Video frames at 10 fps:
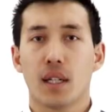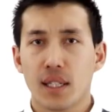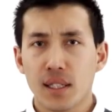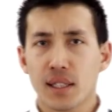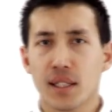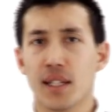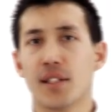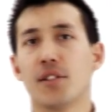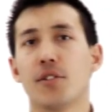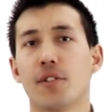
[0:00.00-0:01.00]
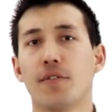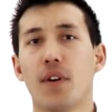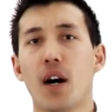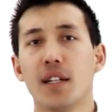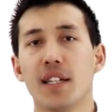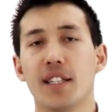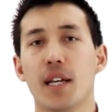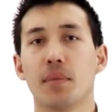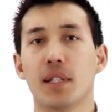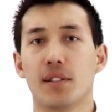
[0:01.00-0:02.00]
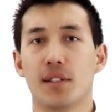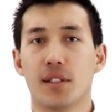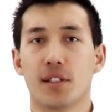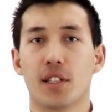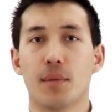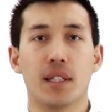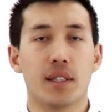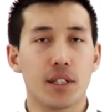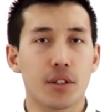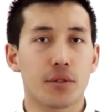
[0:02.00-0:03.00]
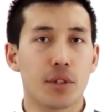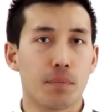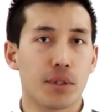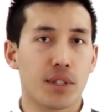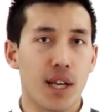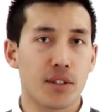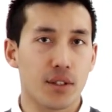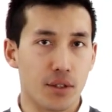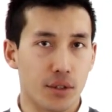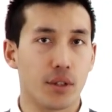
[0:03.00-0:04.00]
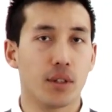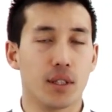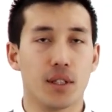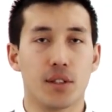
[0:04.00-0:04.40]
It indicates that there's a fault in the M-Kit system and Deere Street protection is currently